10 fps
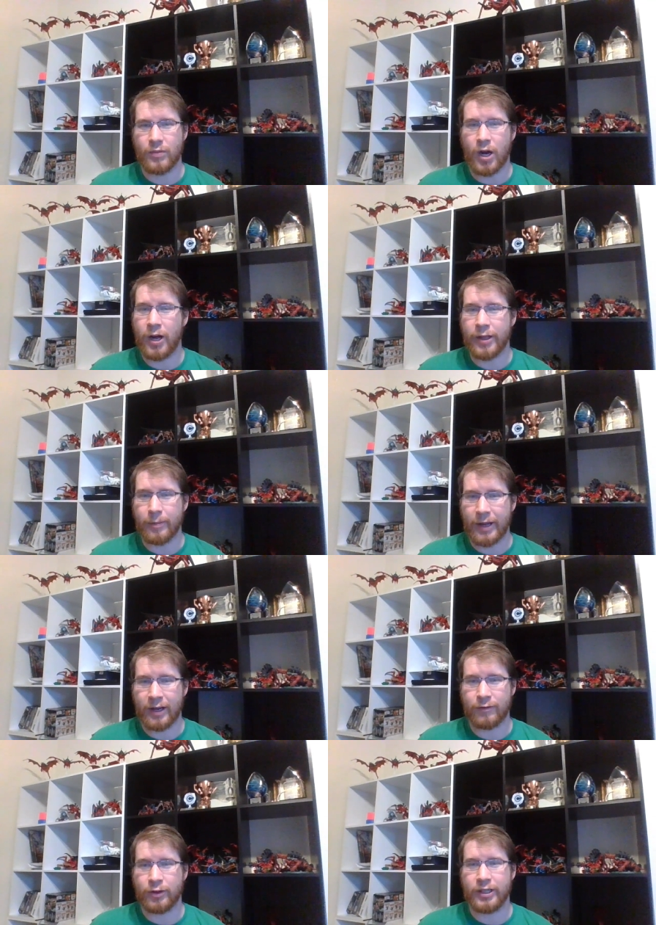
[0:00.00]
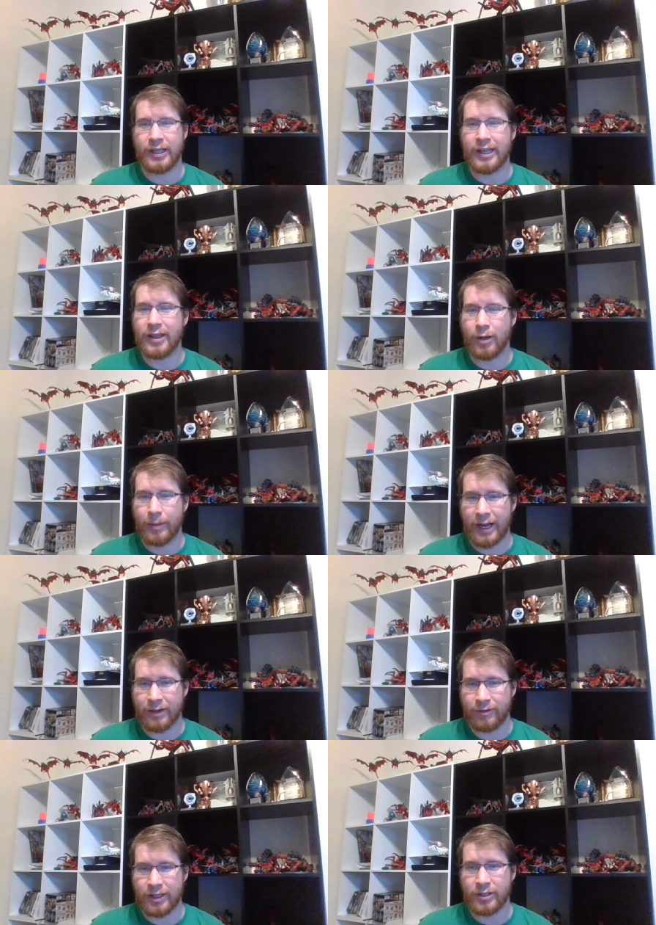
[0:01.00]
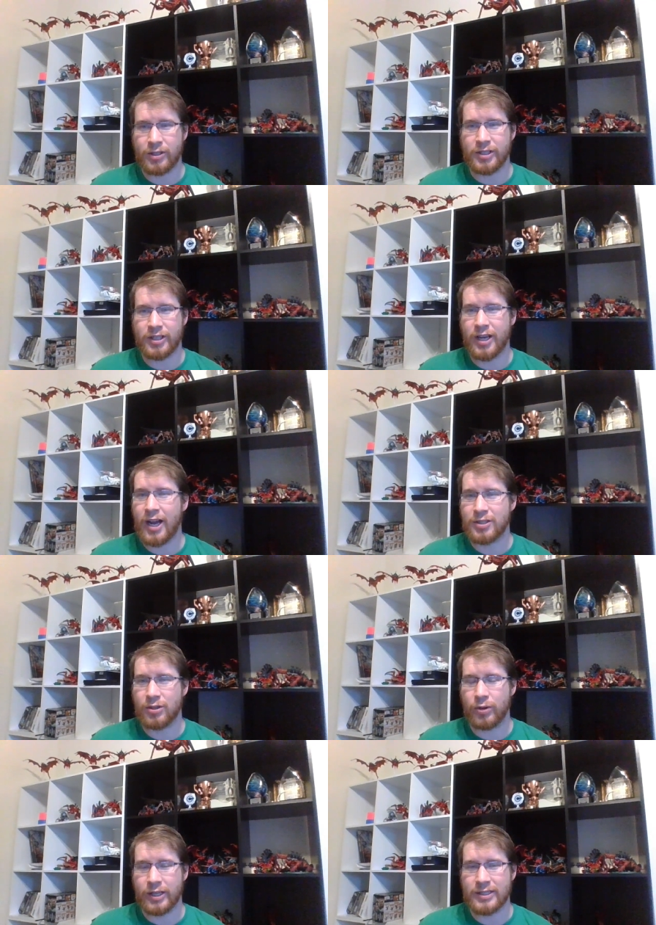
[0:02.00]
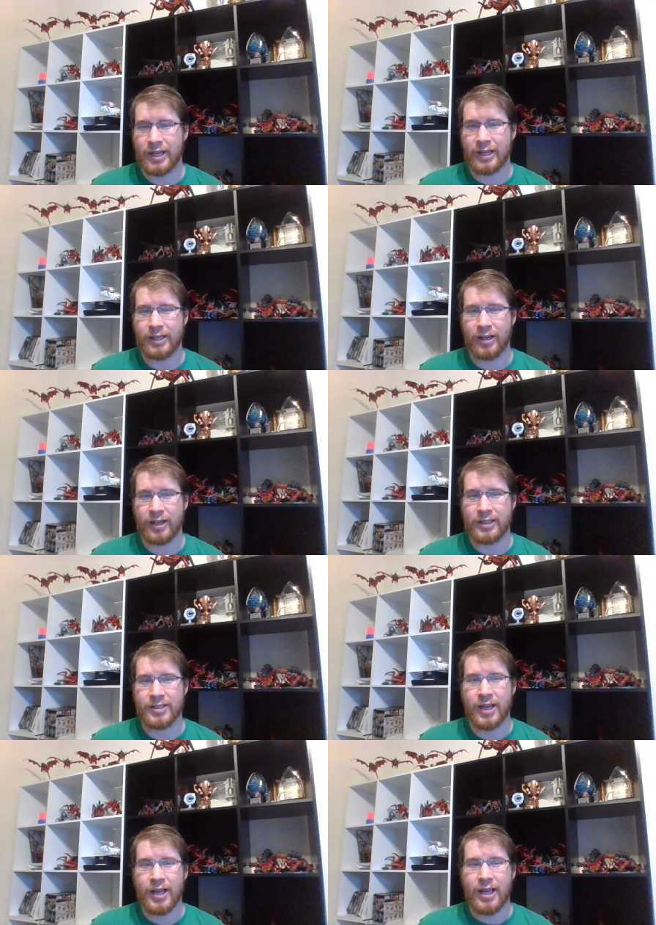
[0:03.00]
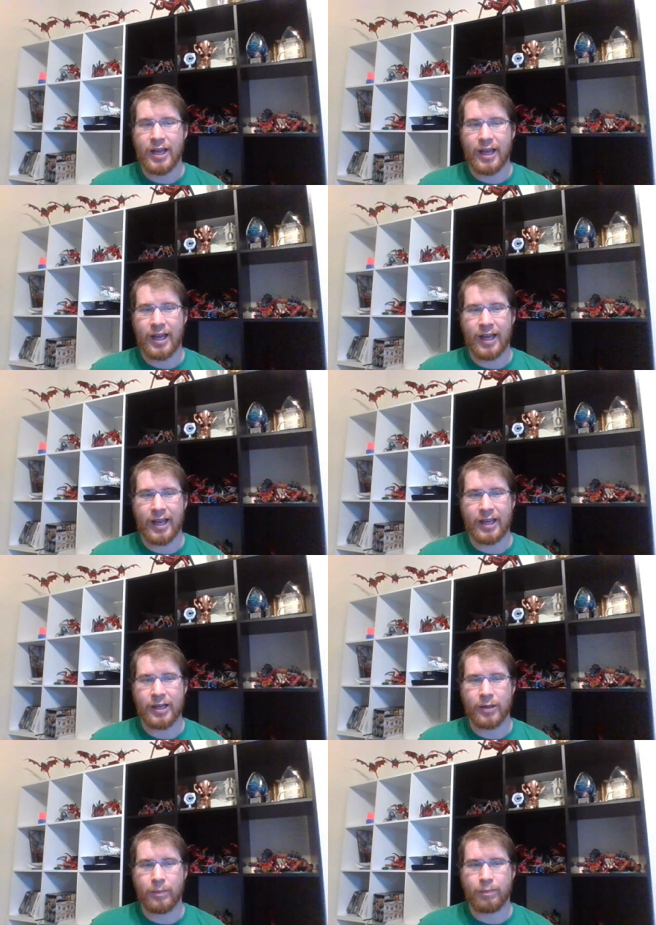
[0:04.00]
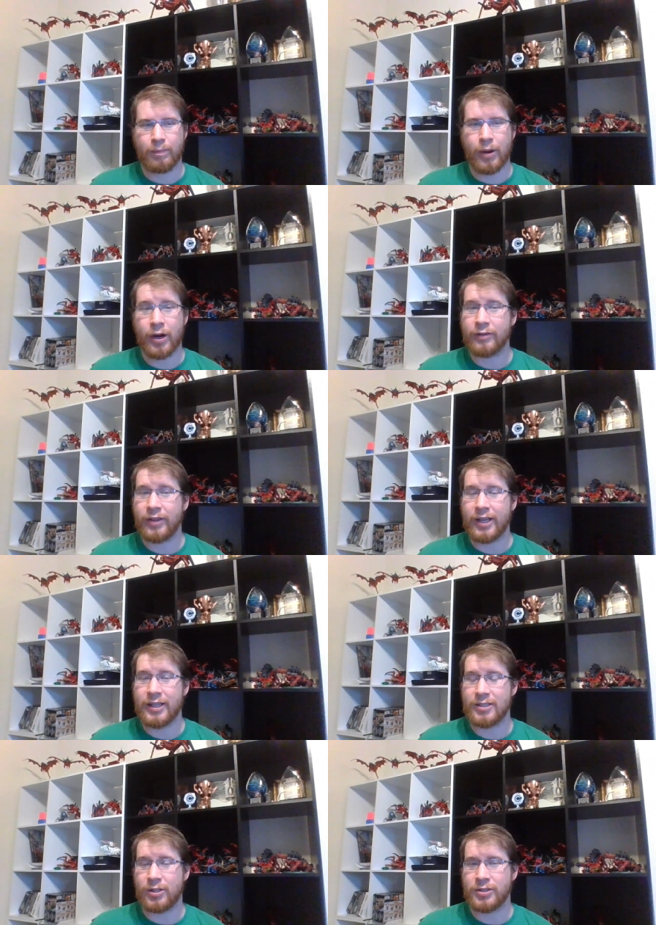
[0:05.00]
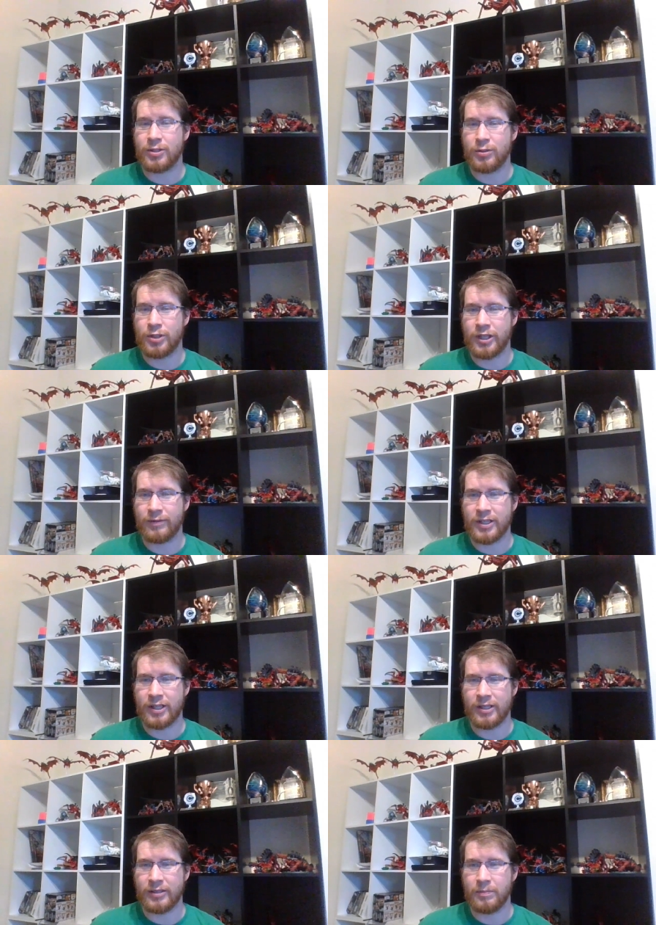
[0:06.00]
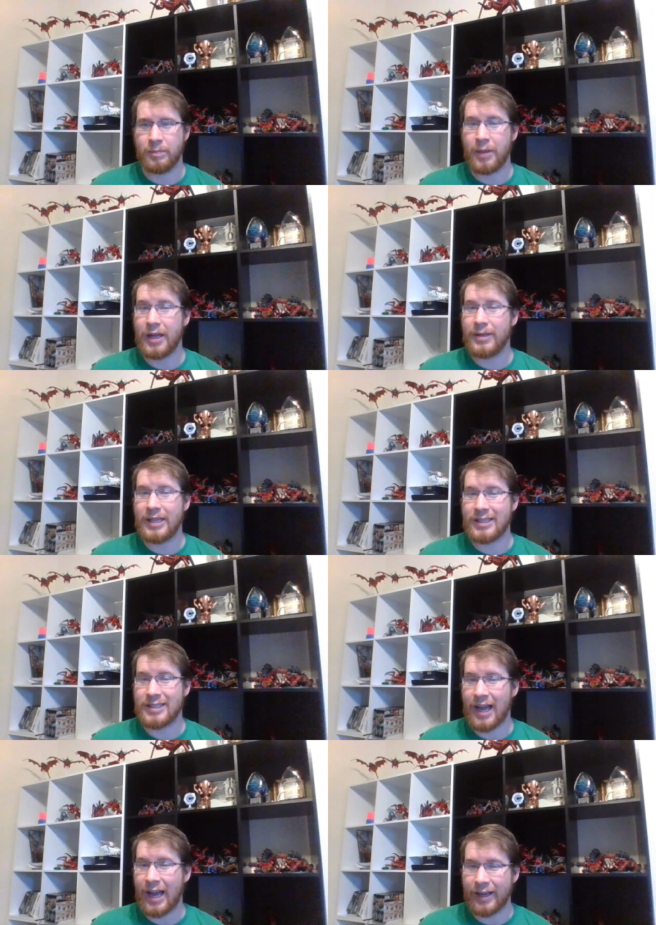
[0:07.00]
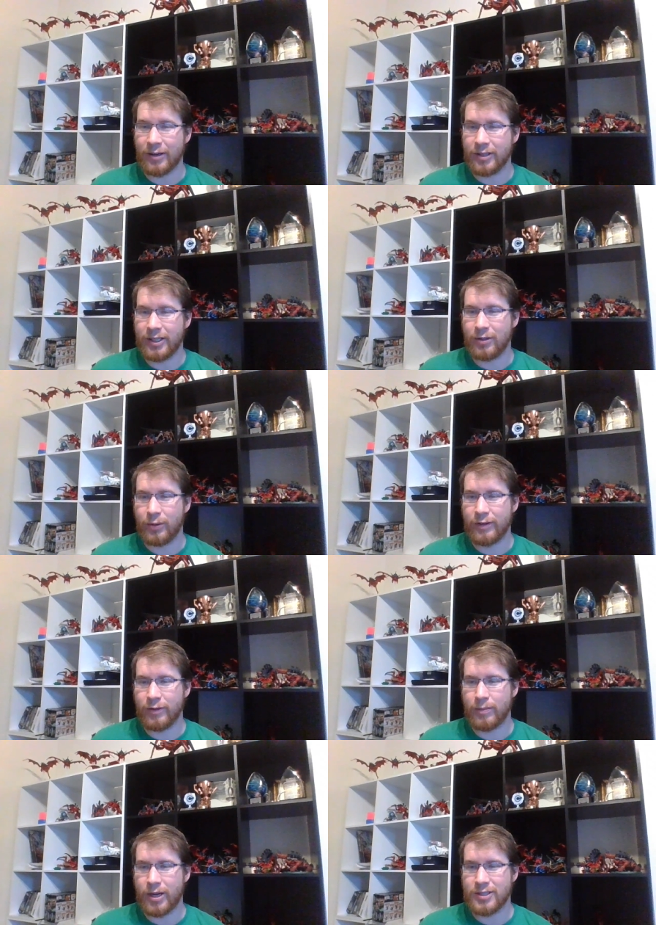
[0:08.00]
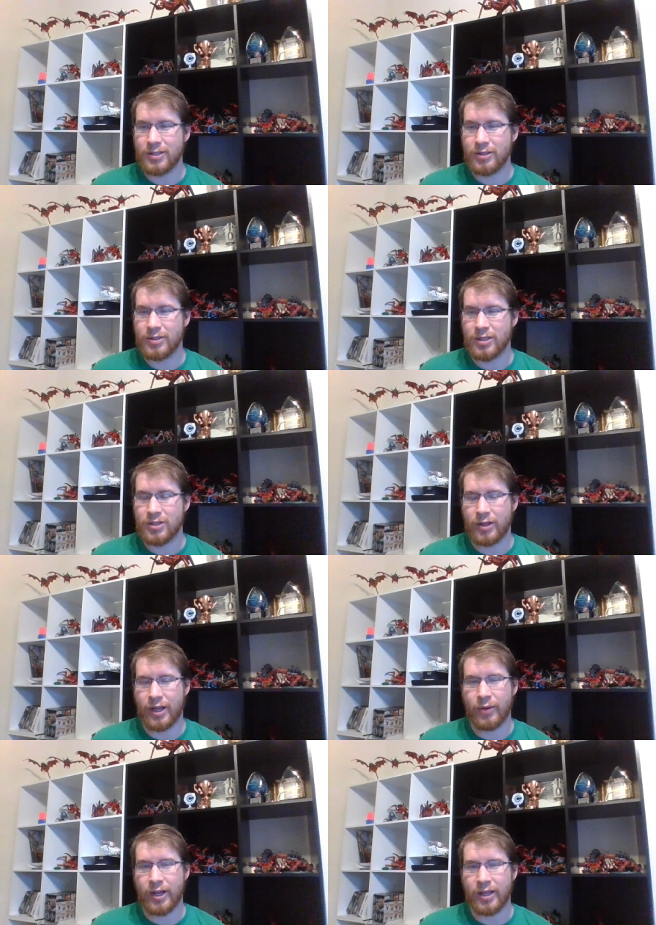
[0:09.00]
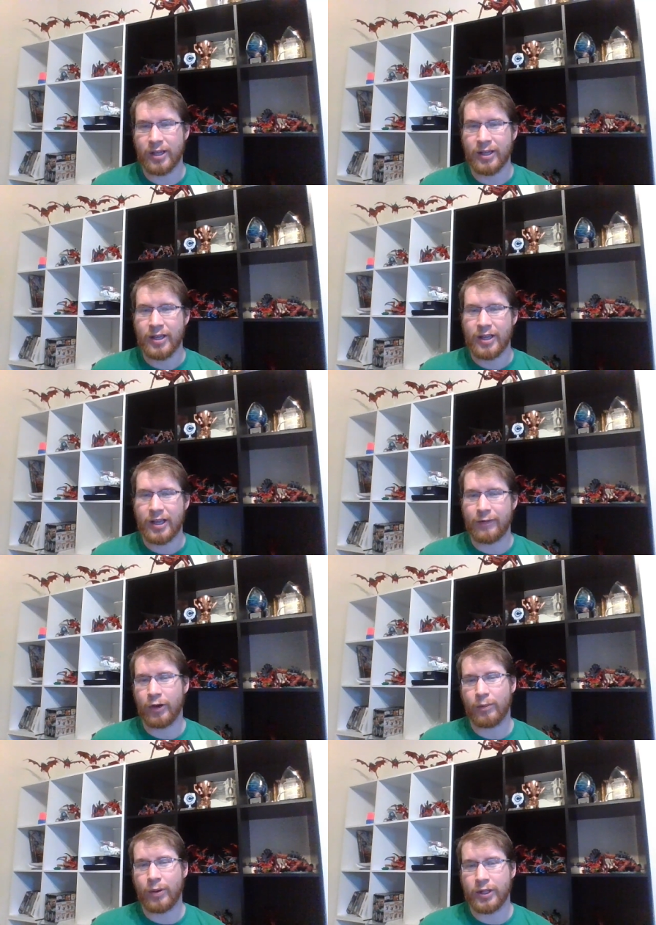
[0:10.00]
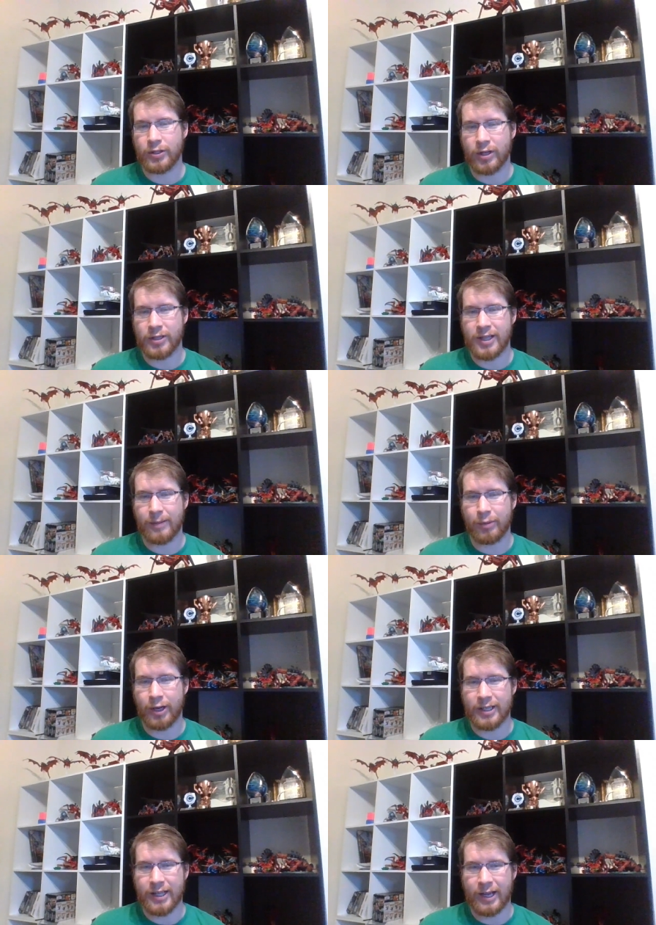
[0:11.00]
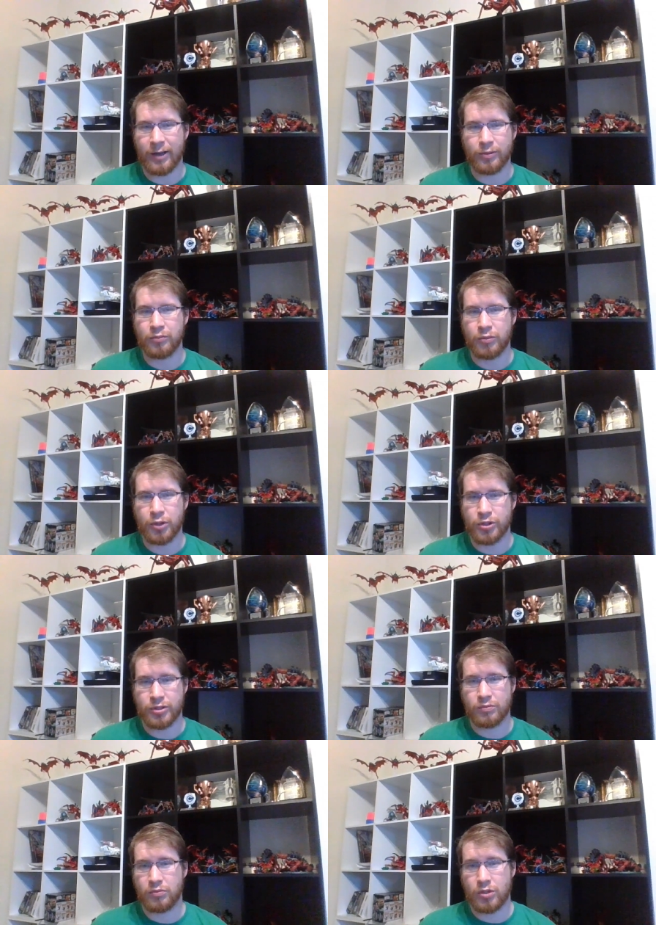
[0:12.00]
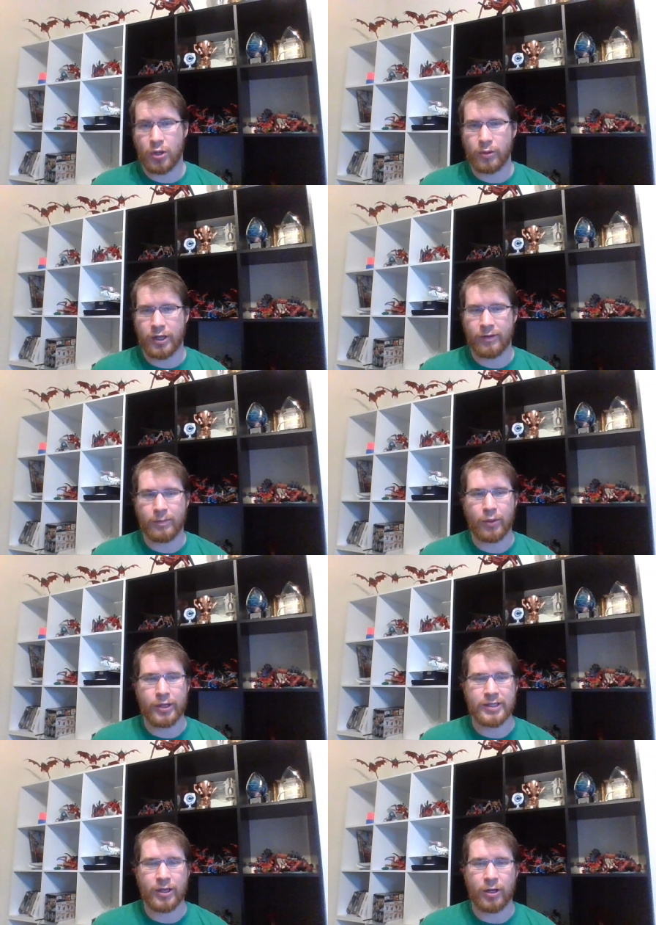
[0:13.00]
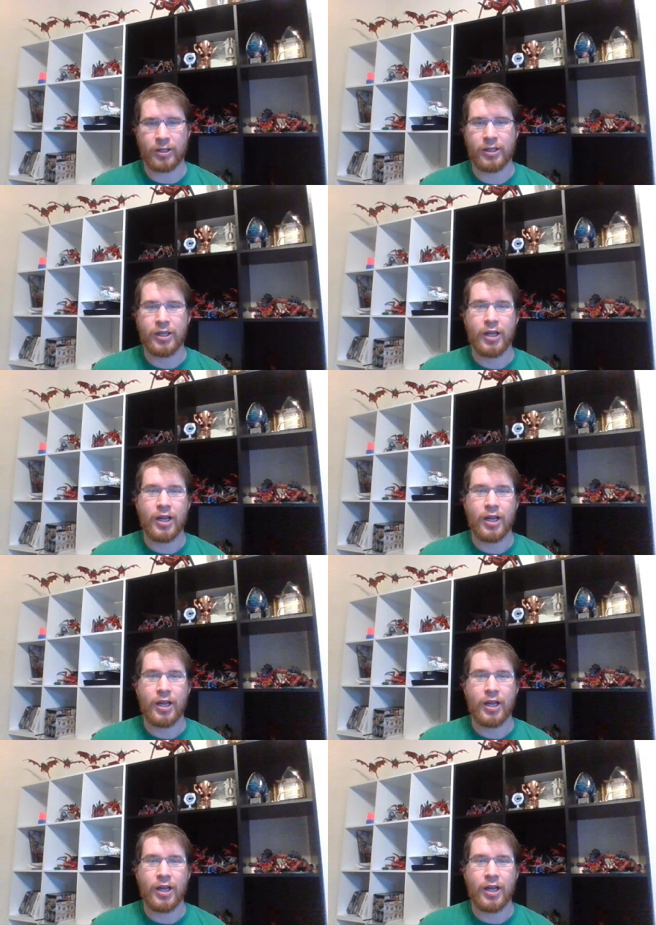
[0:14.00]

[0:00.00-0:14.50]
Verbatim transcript: on their back foot, in their backfield, not scoring secondaries, and part of that is also shifting maybe entirely away from monsters. So that way, if your opponent draws that, bring it down, you just don't give up points at all.